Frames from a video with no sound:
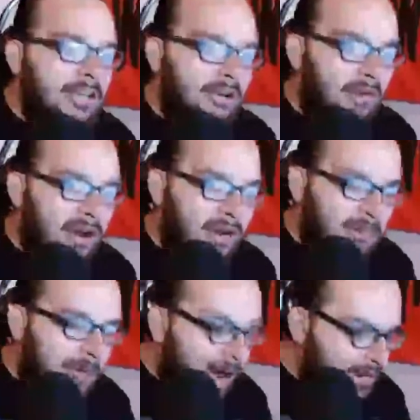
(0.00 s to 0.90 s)
crate
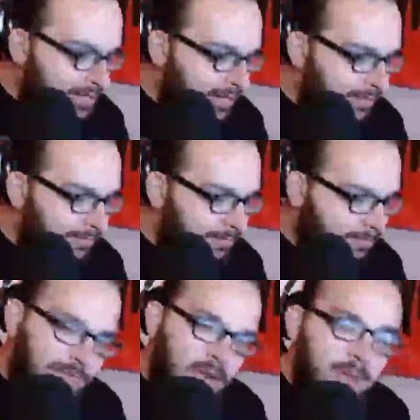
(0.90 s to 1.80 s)
unboxing.
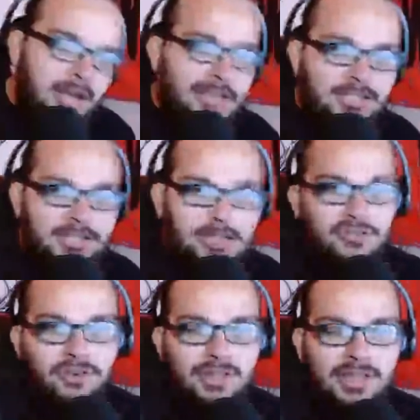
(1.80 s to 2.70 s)
Hope you guys did
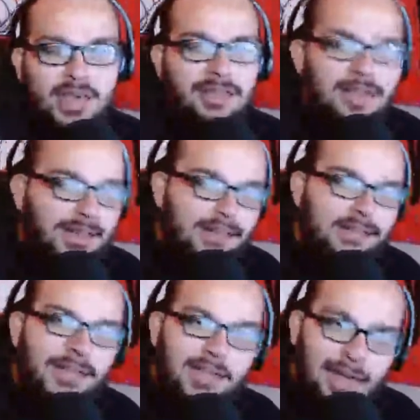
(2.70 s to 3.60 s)
enjoy that. Like,
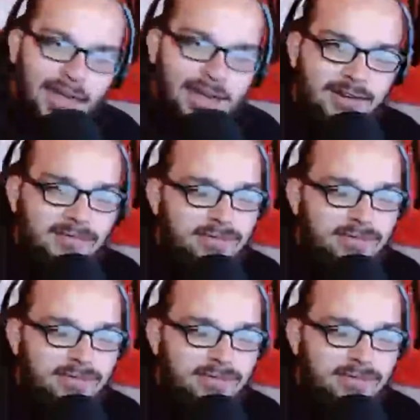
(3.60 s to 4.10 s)
again,